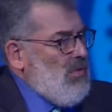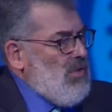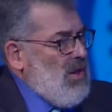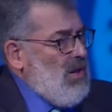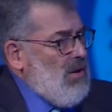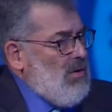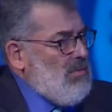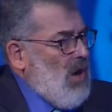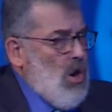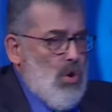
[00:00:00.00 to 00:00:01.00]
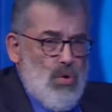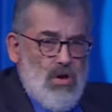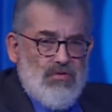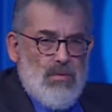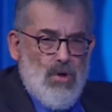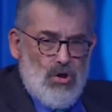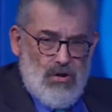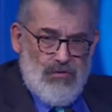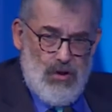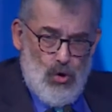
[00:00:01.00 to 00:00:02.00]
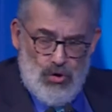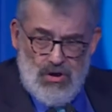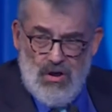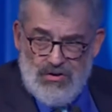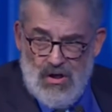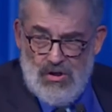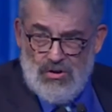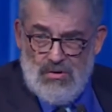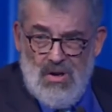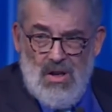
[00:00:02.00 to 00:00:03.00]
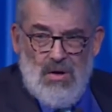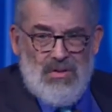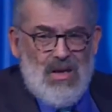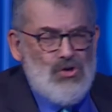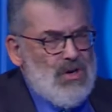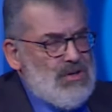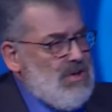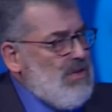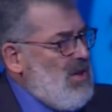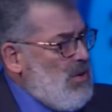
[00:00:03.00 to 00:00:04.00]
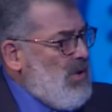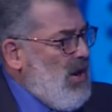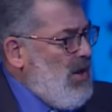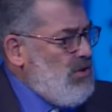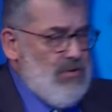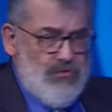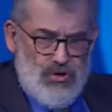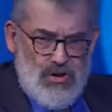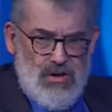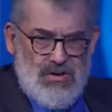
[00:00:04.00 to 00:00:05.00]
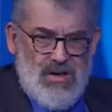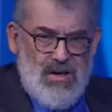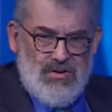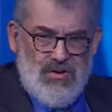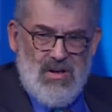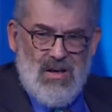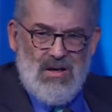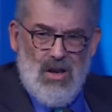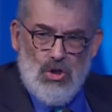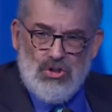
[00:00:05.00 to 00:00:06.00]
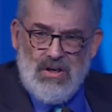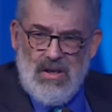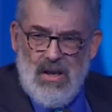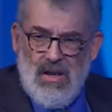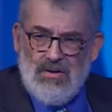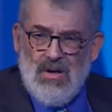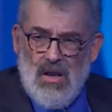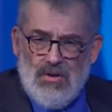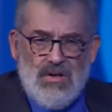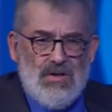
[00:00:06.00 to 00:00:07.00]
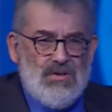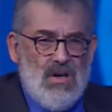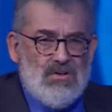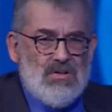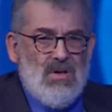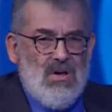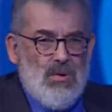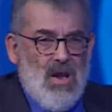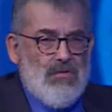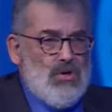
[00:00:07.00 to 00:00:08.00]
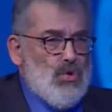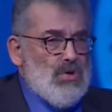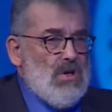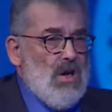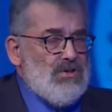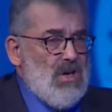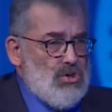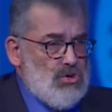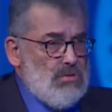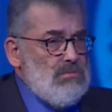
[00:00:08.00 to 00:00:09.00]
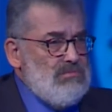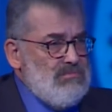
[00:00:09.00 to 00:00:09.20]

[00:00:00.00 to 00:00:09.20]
the whole of the model of the organisation. The interesting thing about anti-fragility is that largely it does. It says we have an organisation